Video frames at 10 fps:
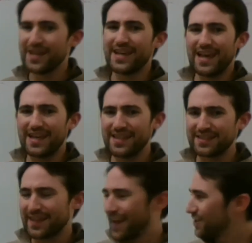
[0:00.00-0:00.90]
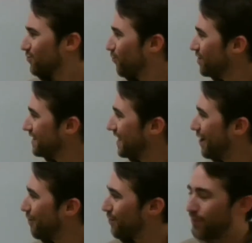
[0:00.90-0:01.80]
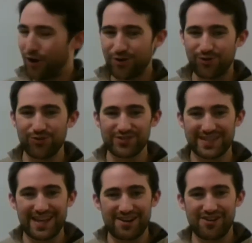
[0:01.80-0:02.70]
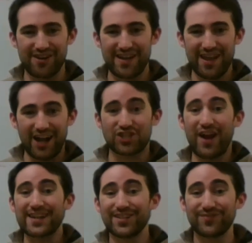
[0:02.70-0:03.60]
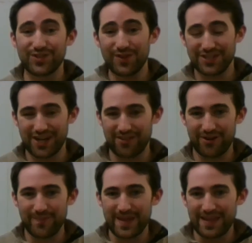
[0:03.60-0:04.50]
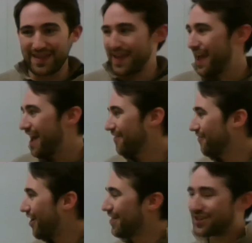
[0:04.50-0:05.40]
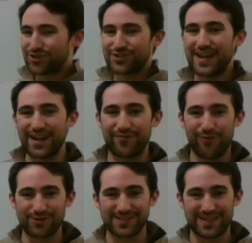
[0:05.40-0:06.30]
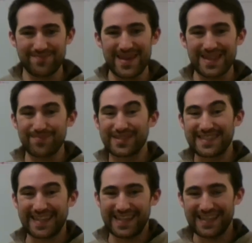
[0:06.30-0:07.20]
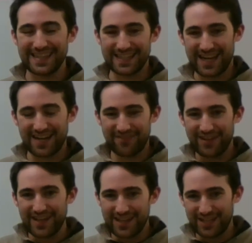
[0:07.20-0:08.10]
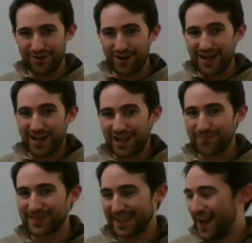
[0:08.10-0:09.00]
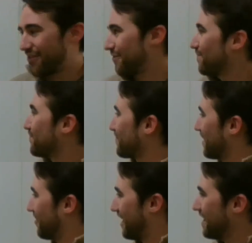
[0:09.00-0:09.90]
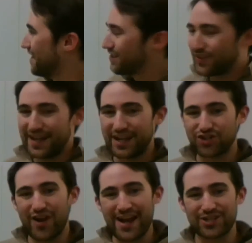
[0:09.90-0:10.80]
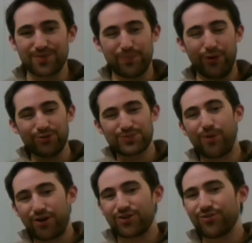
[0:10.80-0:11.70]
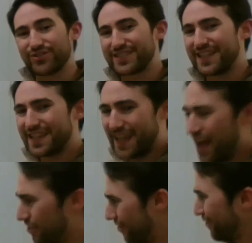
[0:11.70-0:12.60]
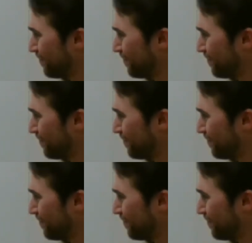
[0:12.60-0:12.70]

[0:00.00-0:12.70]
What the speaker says: In this case, we're dealing with particles that are attractive to each other. They have electrostatic forces that make them sticky and kind of, clump together. Okay? So that attraction pulls particles together.